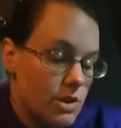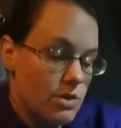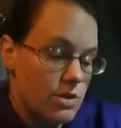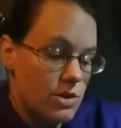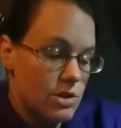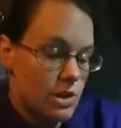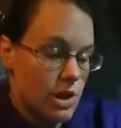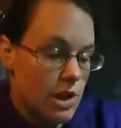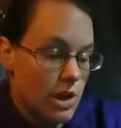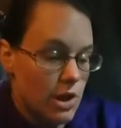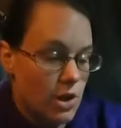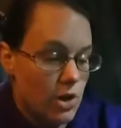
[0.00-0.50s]

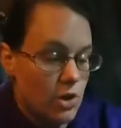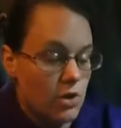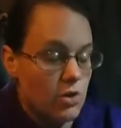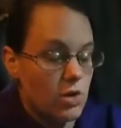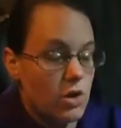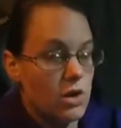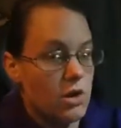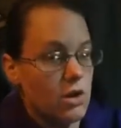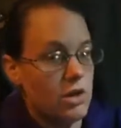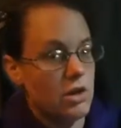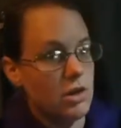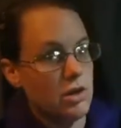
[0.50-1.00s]
So,
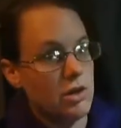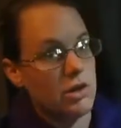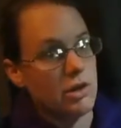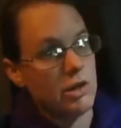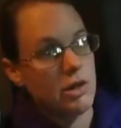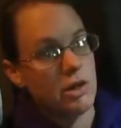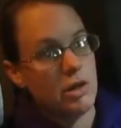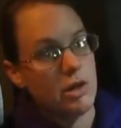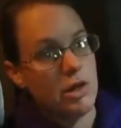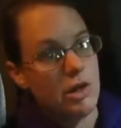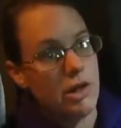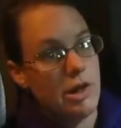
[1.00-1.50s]

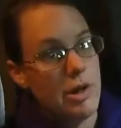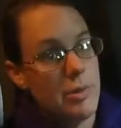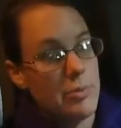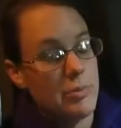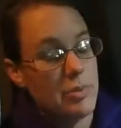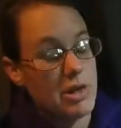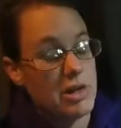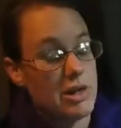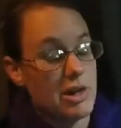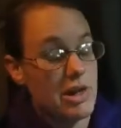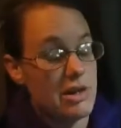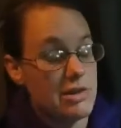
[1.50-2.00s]

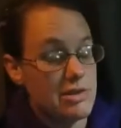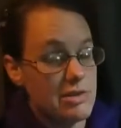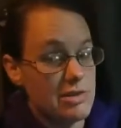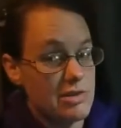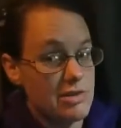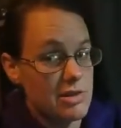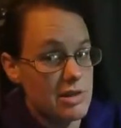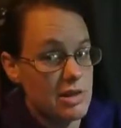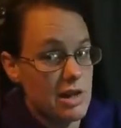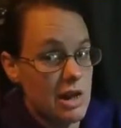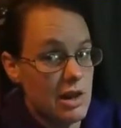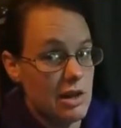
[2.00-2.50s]
because
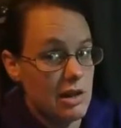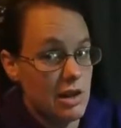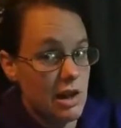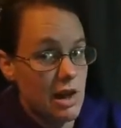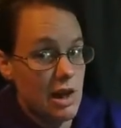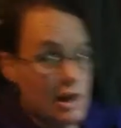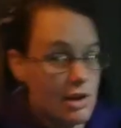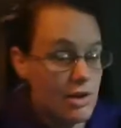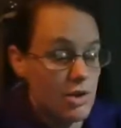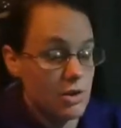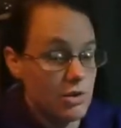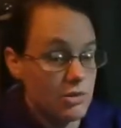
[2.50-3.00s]
there's not a
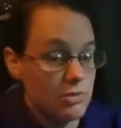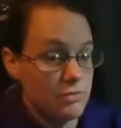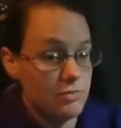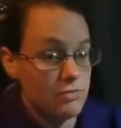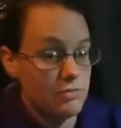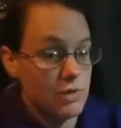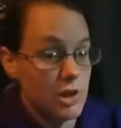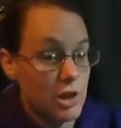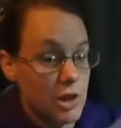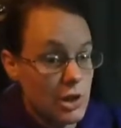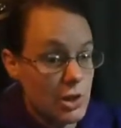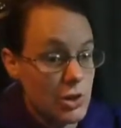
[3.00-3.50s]
lot of
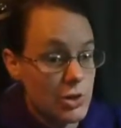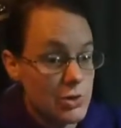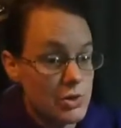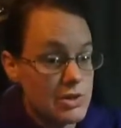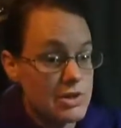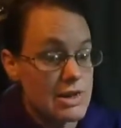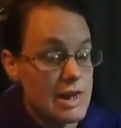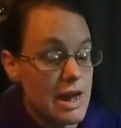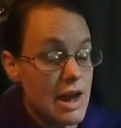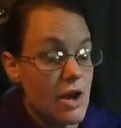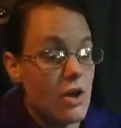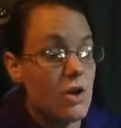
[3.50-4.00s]
loads
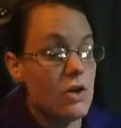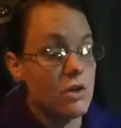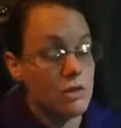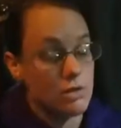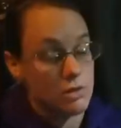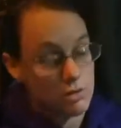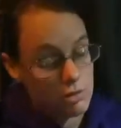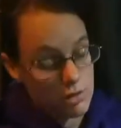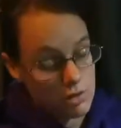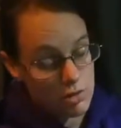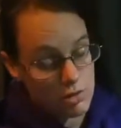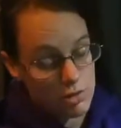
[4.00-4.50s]
now,
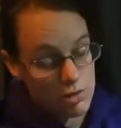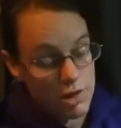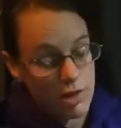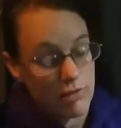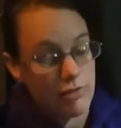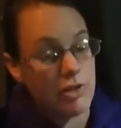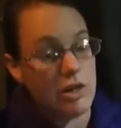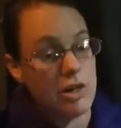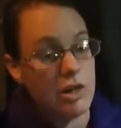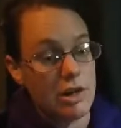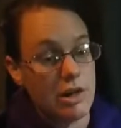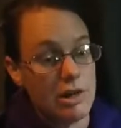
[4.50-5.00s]

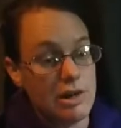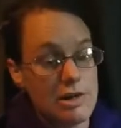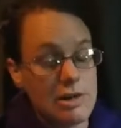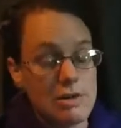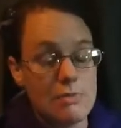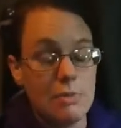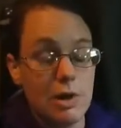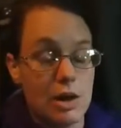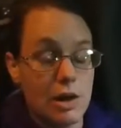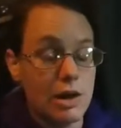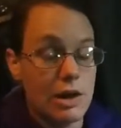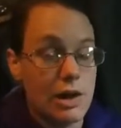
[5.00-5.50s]
given it is
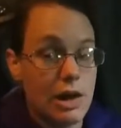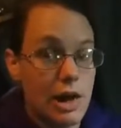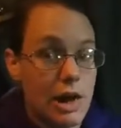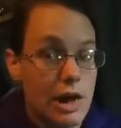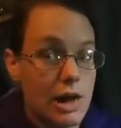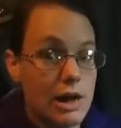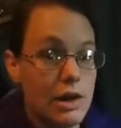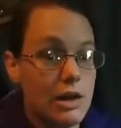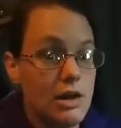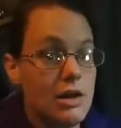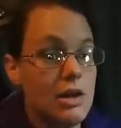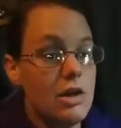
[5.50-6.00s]

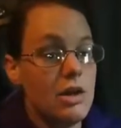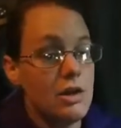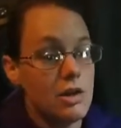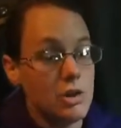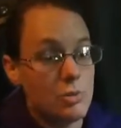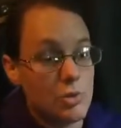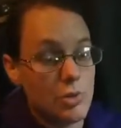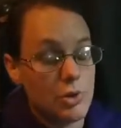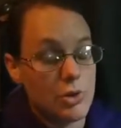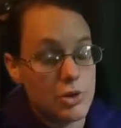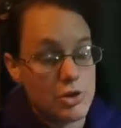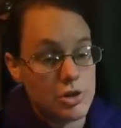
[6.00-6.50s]
Monday, the
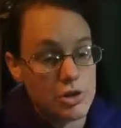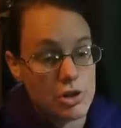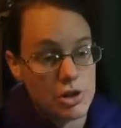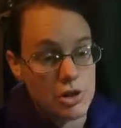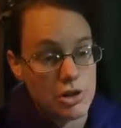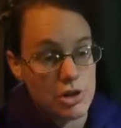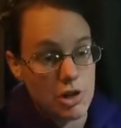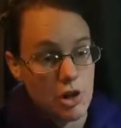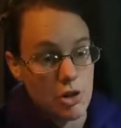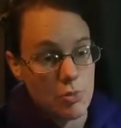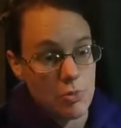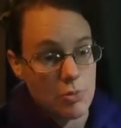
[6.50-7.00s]
border's
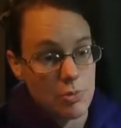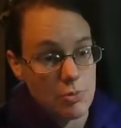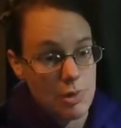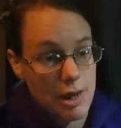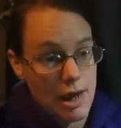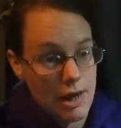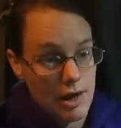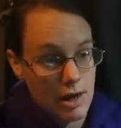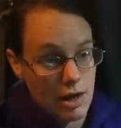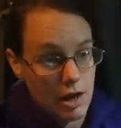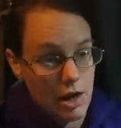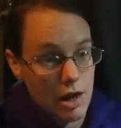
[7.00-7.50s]
just opened
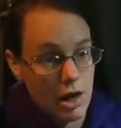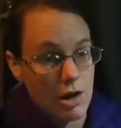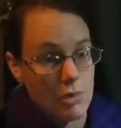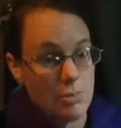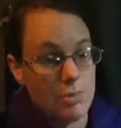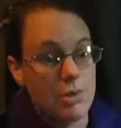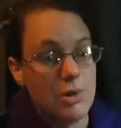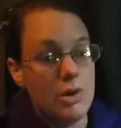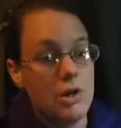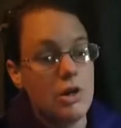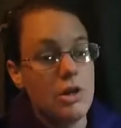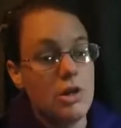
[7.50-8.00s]
back up,
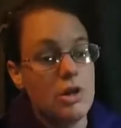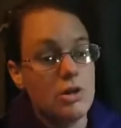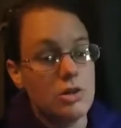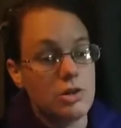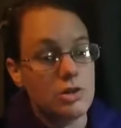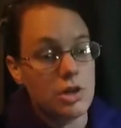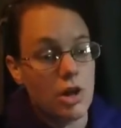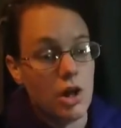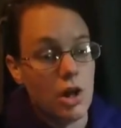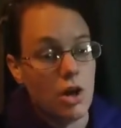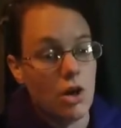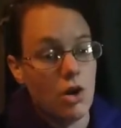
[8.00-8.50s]

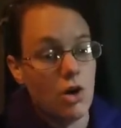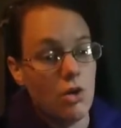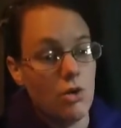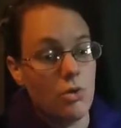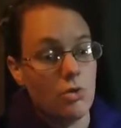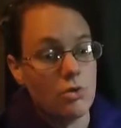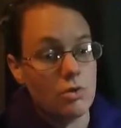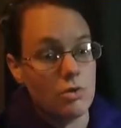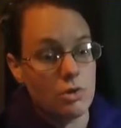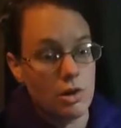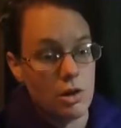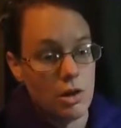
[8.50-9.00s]
so
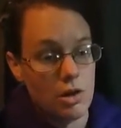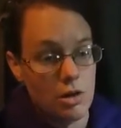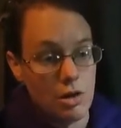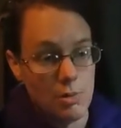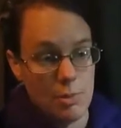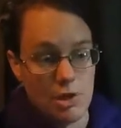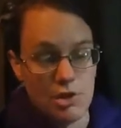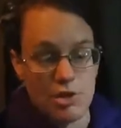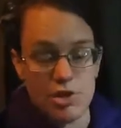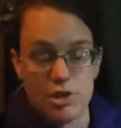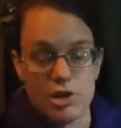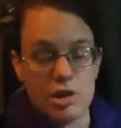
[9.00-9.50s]
a
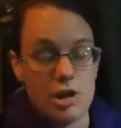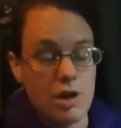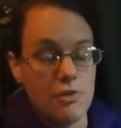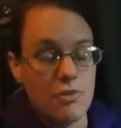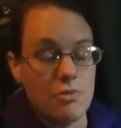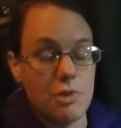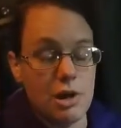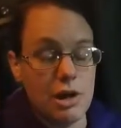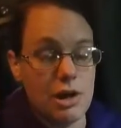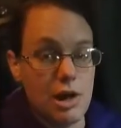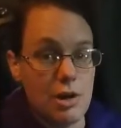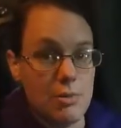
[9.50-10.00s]
bunch of stuff
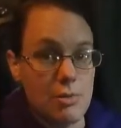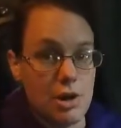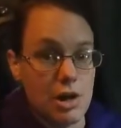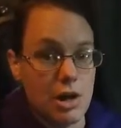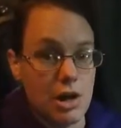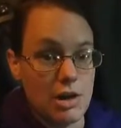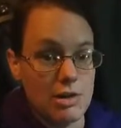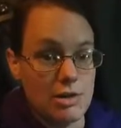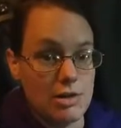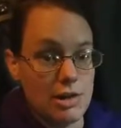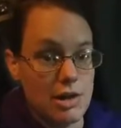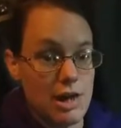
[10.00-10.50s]
may come
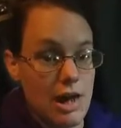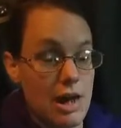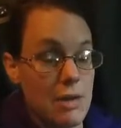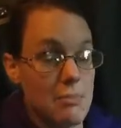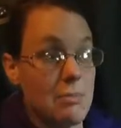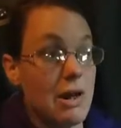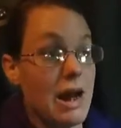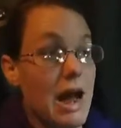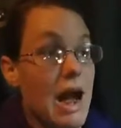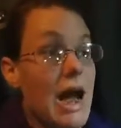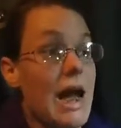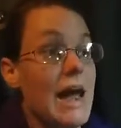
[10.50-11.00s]
across today, but
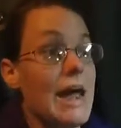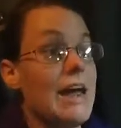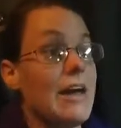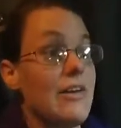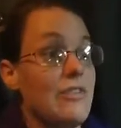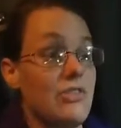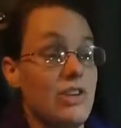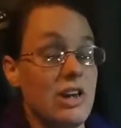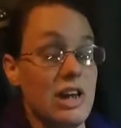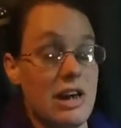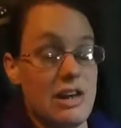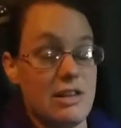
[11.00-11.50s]
I have
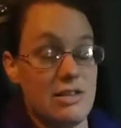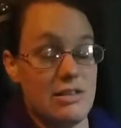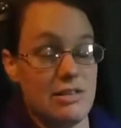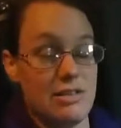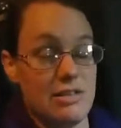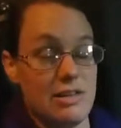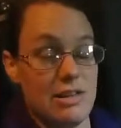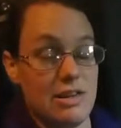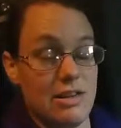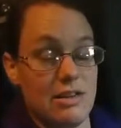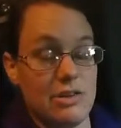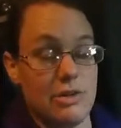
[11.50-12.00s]
yet to
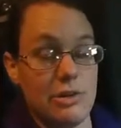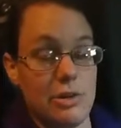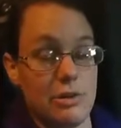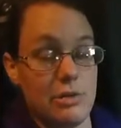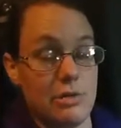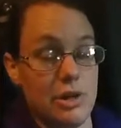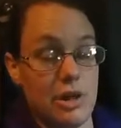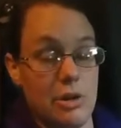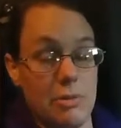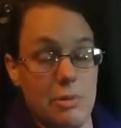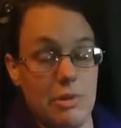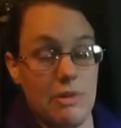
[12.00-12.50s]
see a load
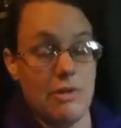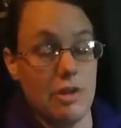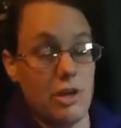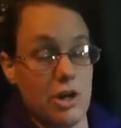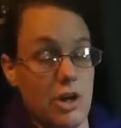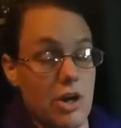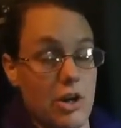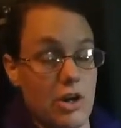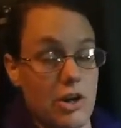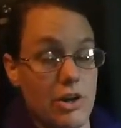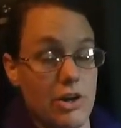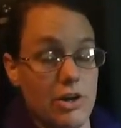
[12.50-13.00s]
come in the
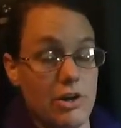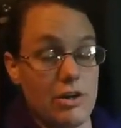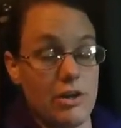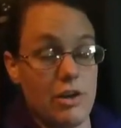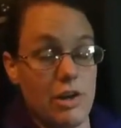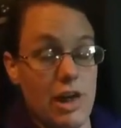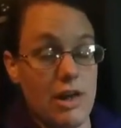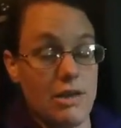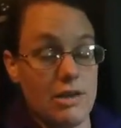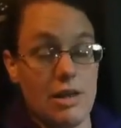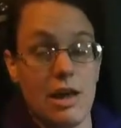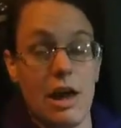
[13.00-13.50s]
yard.
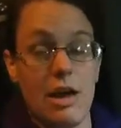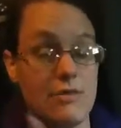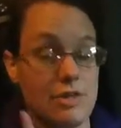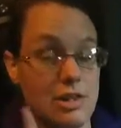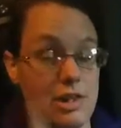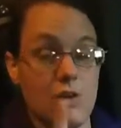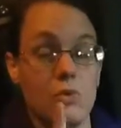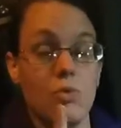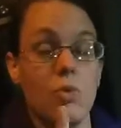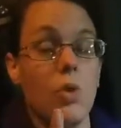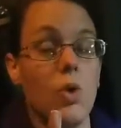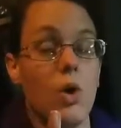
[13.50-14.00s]
I've
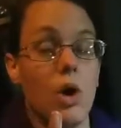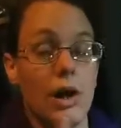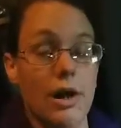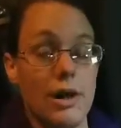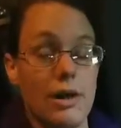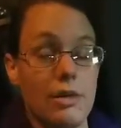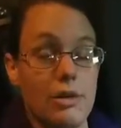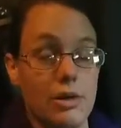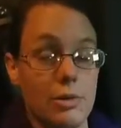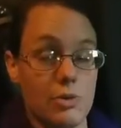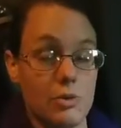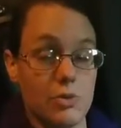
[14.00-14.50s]
seen
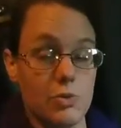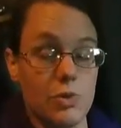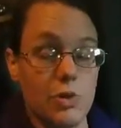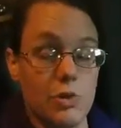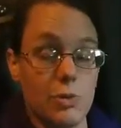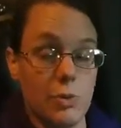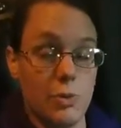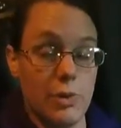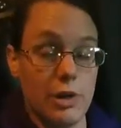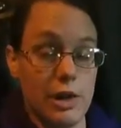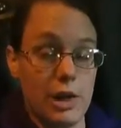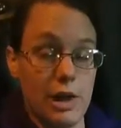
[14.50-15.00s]
one. There was one
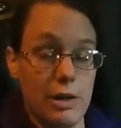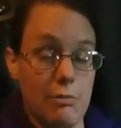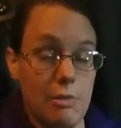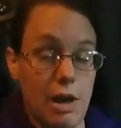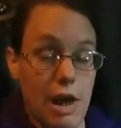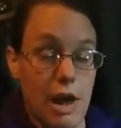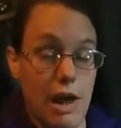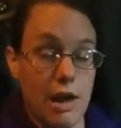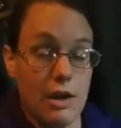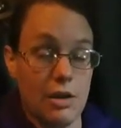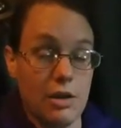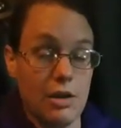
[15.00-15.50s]
when we came
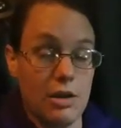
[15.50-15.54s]
back.